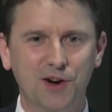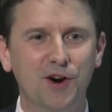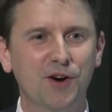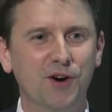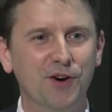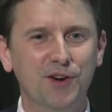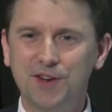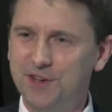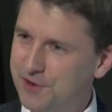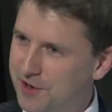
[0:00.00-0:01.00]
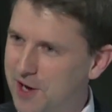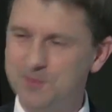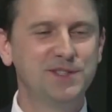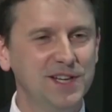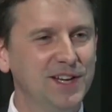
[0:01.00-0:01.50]
learner, you know, and I
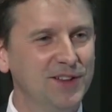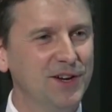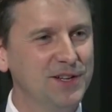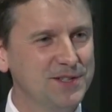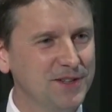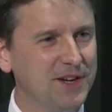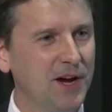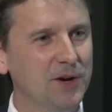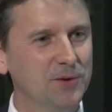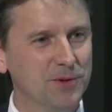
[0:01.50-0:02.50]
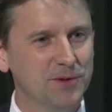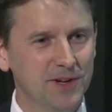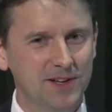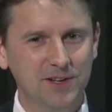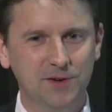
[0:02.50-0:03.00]
was taking that into account with,
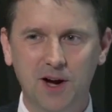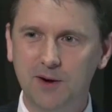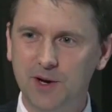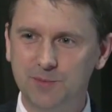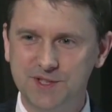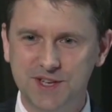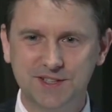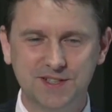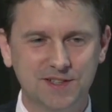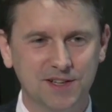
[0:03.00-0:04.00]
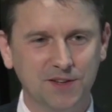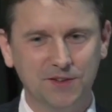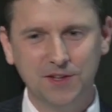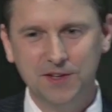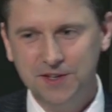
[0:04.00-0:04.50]
you know, how I presented
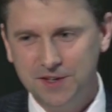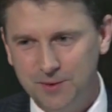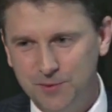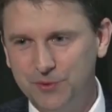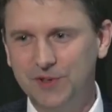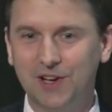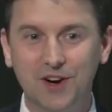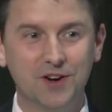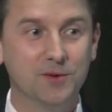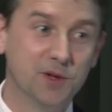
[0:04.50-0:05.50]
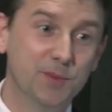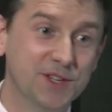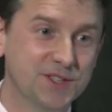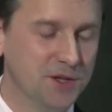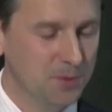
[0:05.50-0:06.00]
things. It wasn't a learner, it was a
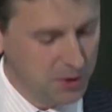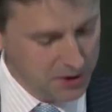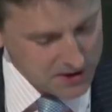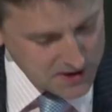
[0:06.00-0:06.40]
minister, but